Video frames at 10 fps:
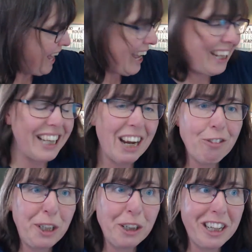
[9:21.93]
And
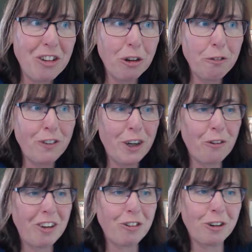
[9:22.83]
every year they do a
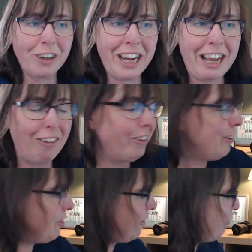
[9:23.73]
fundraiser of a
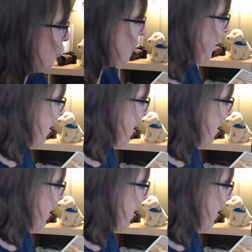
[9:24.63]
calendar. So, of course, I